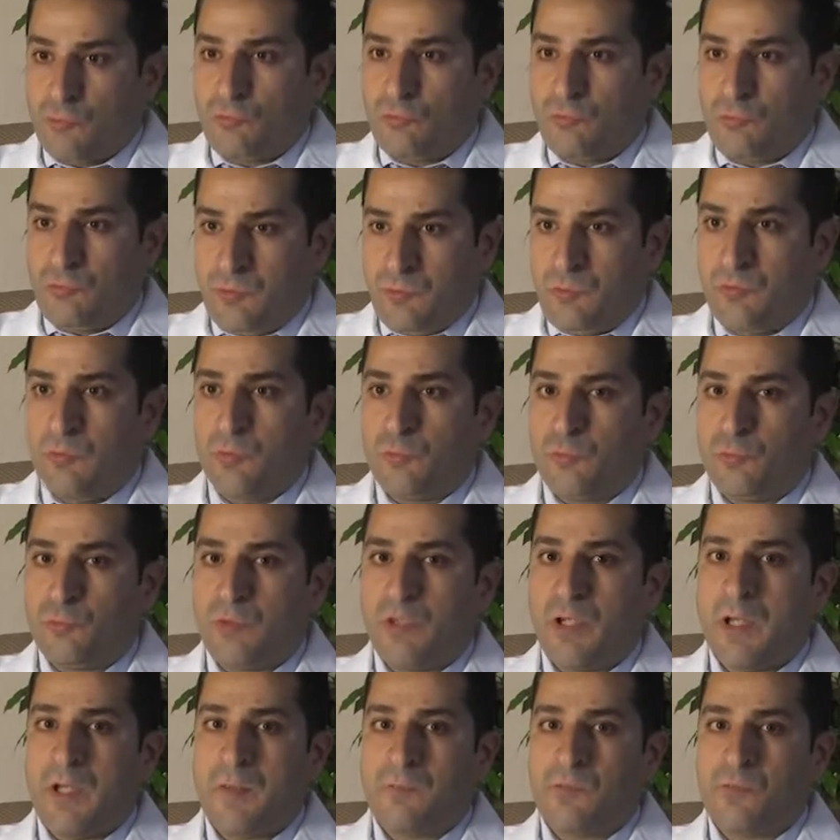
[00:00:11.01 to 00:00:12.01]
to, you know, to
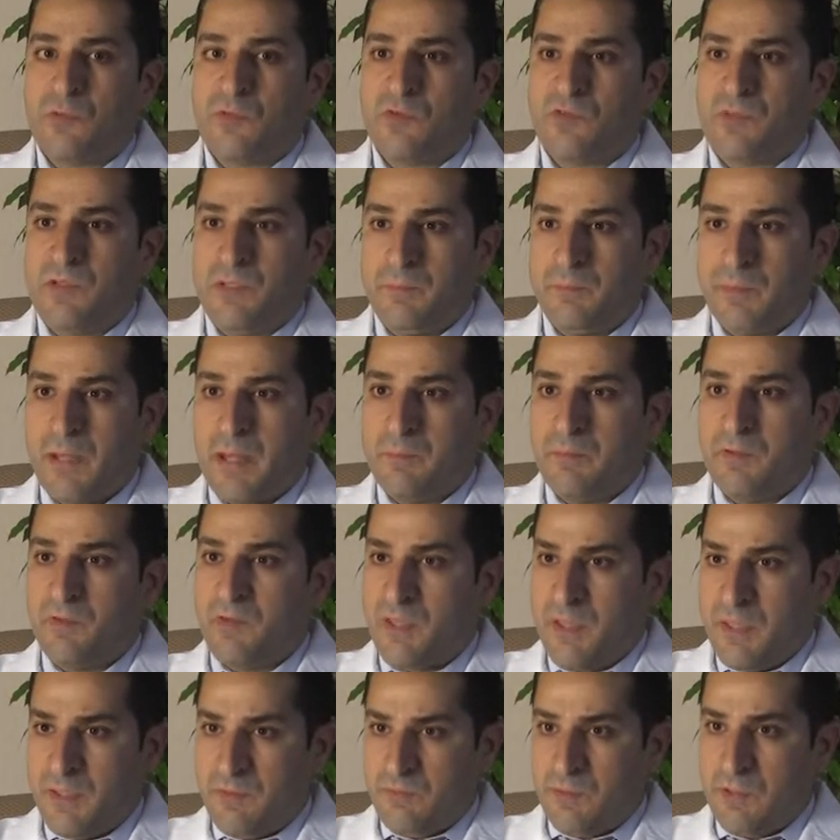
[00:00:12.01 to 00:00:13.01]
come to the sleep lab in
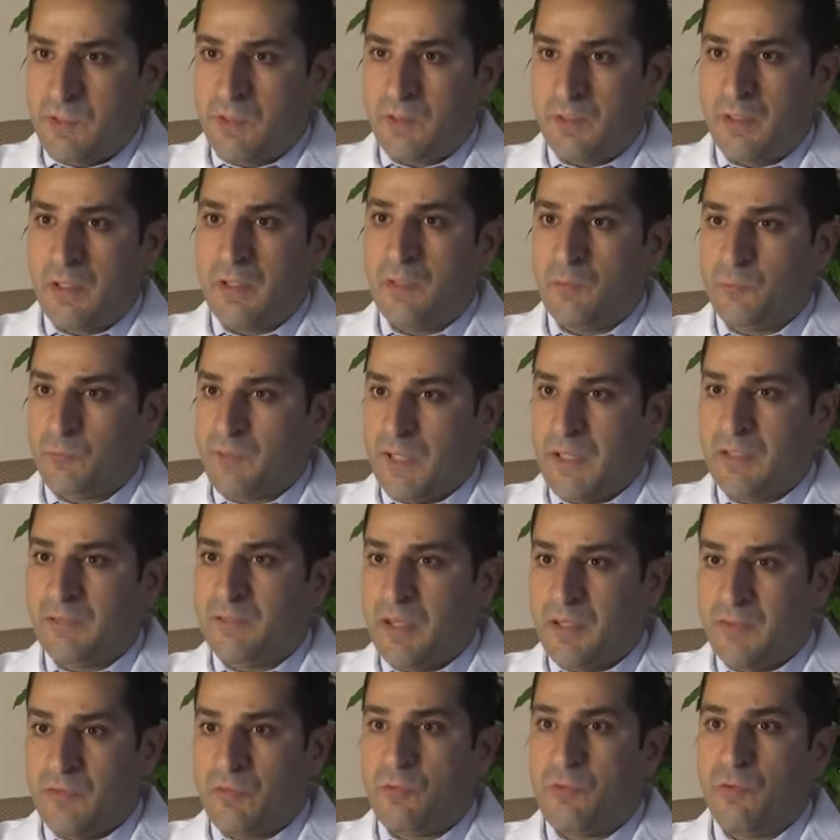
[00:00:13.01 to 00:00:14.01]
the evening around 8,
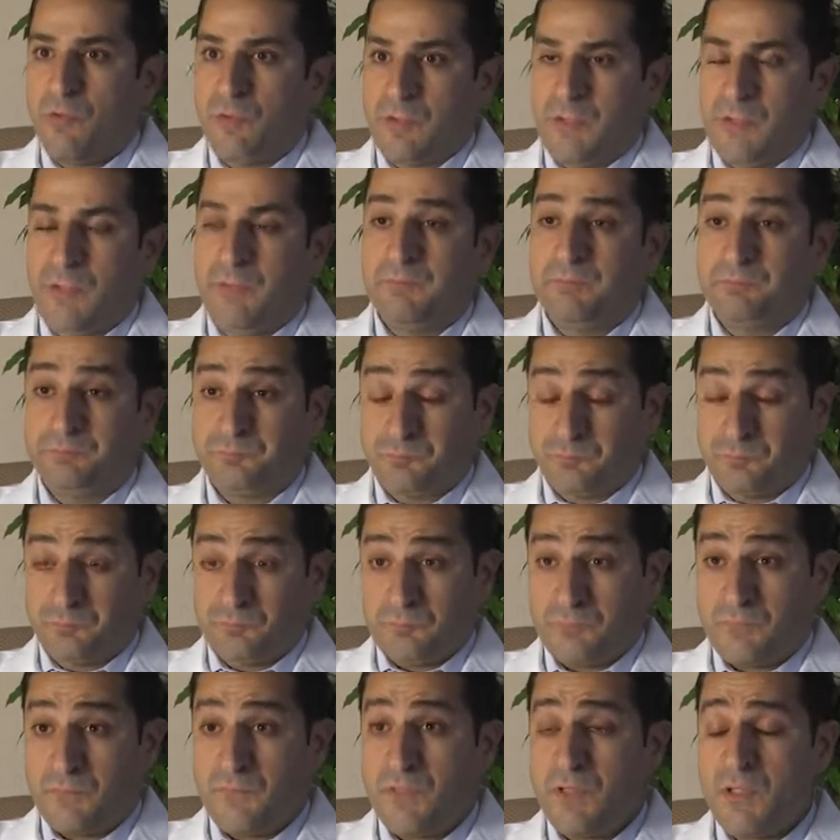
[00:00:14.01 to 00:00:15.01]
8.30.
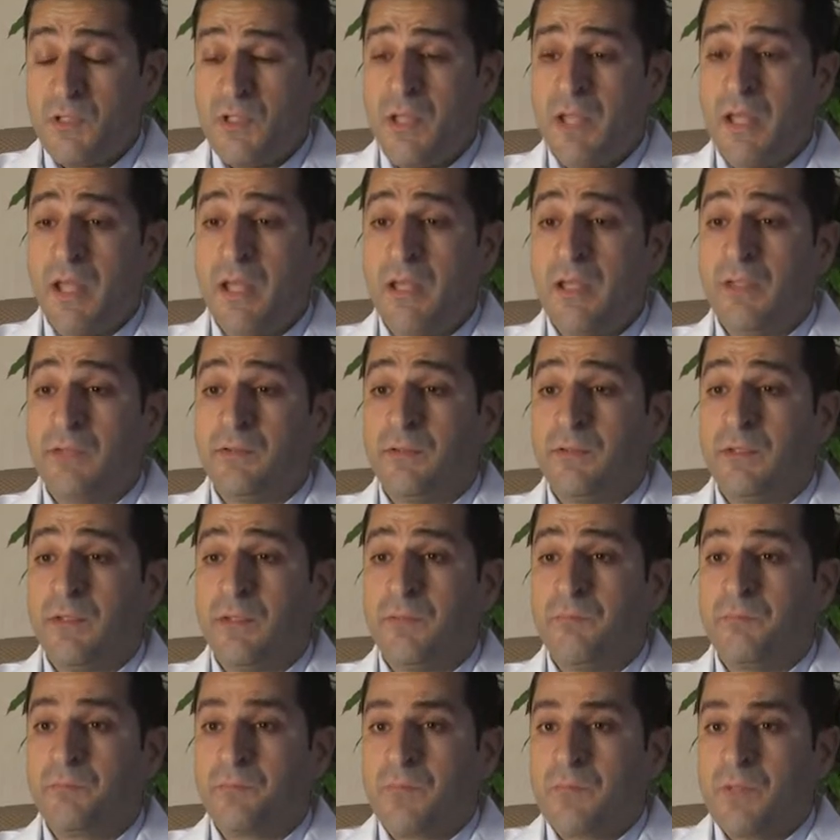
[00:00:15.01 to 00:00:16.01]
And
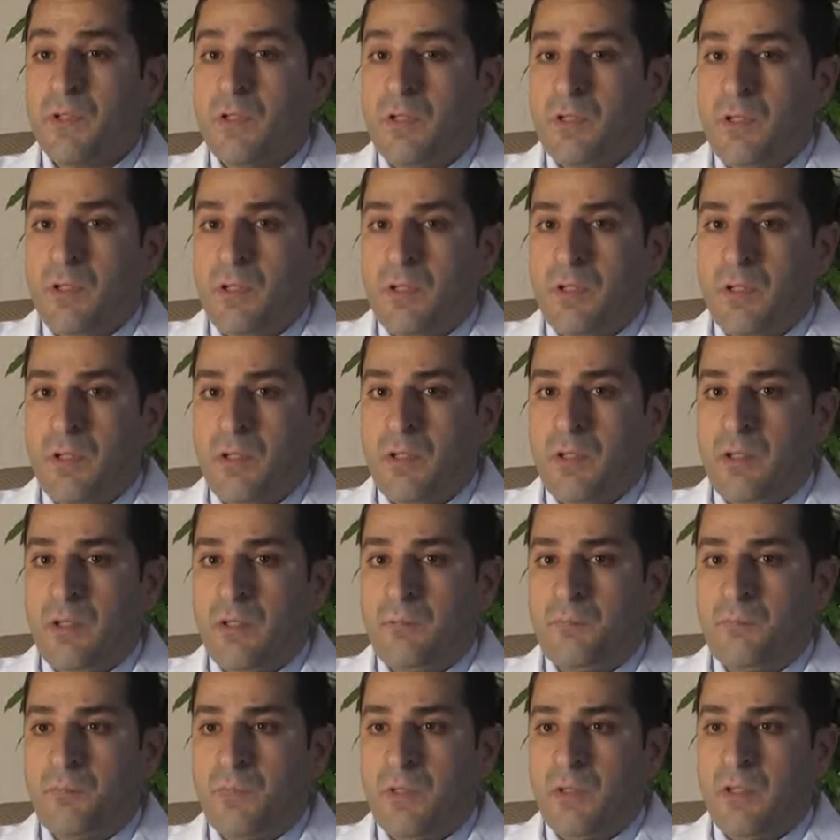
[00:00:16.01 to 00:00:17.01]
uh,
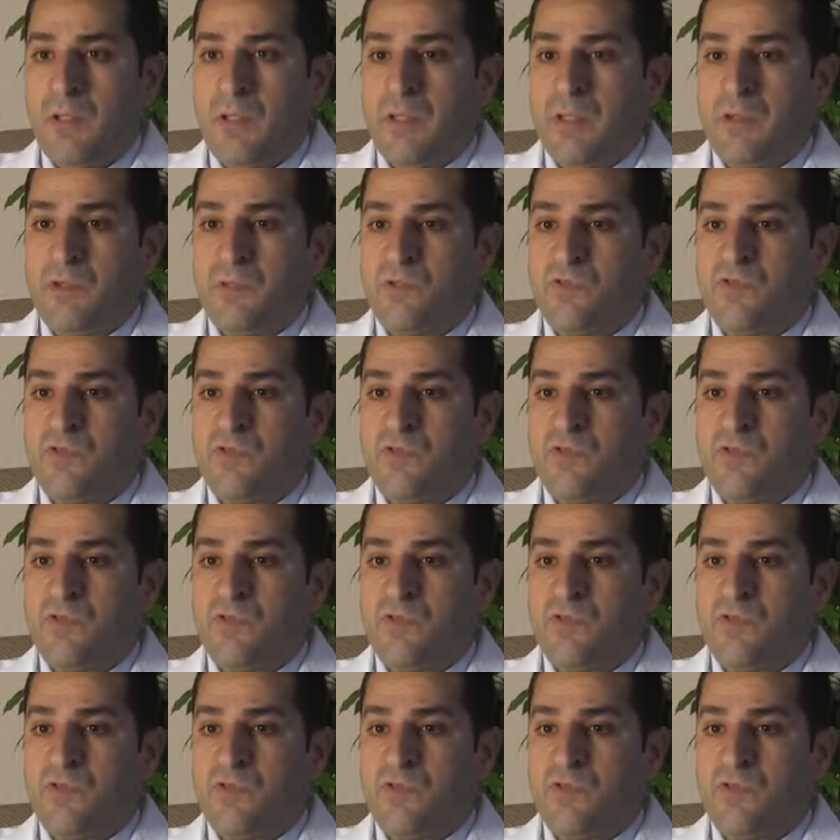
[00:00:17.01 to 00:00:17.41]
uh, a,